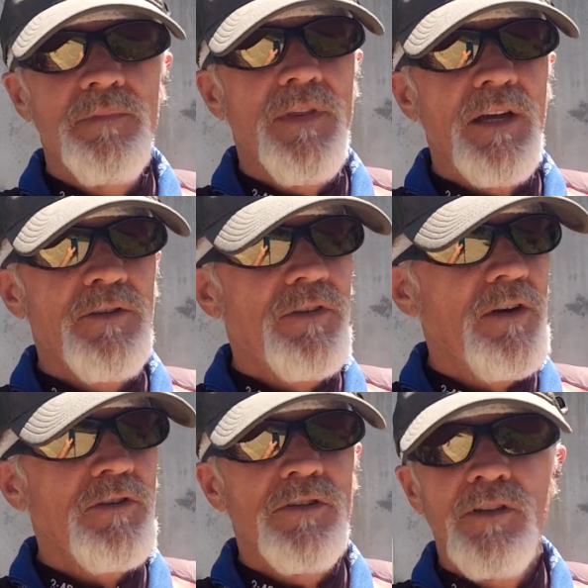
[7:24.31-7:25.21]
that
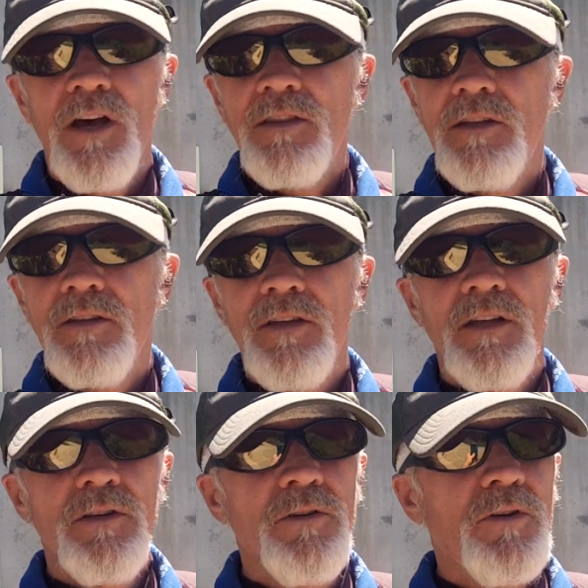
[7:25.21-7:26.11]
there's nothing
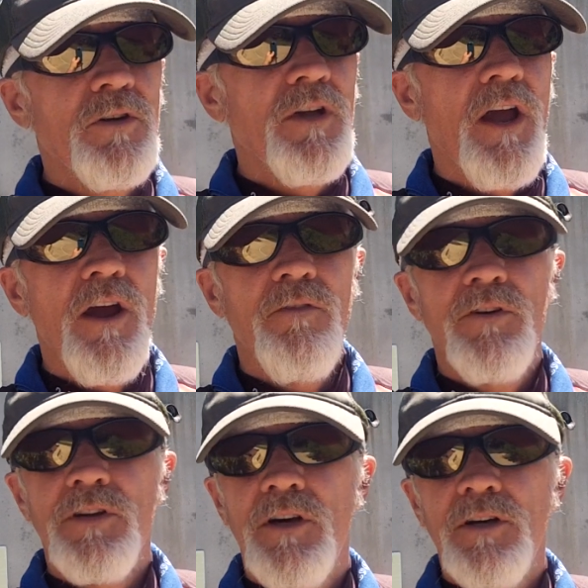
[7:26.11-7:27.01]
that you could have
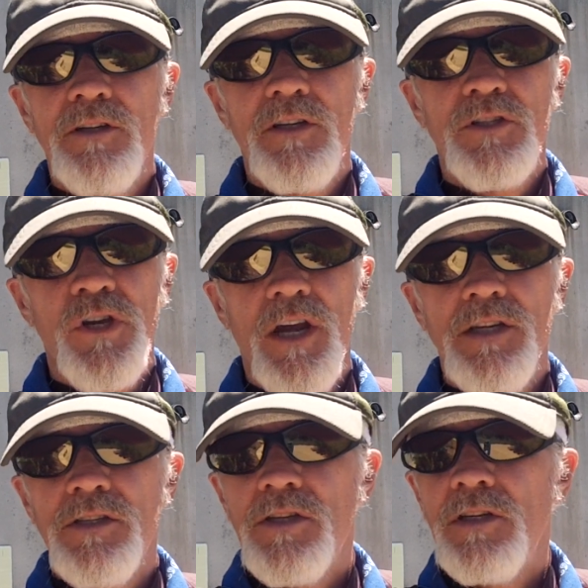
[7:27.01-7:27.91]
ever done to
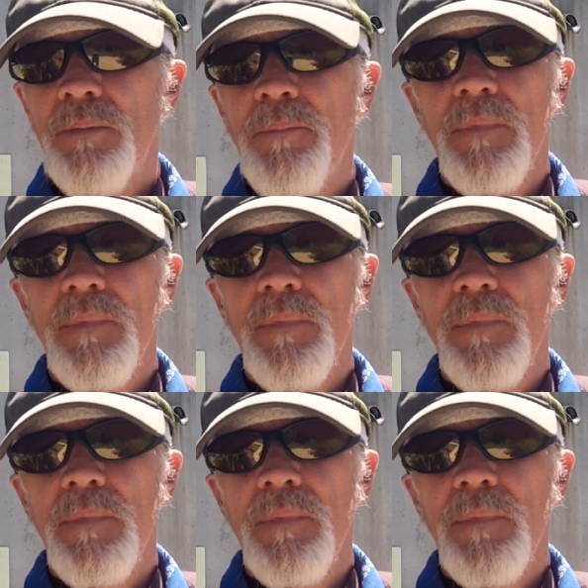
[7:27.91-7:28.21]
change it.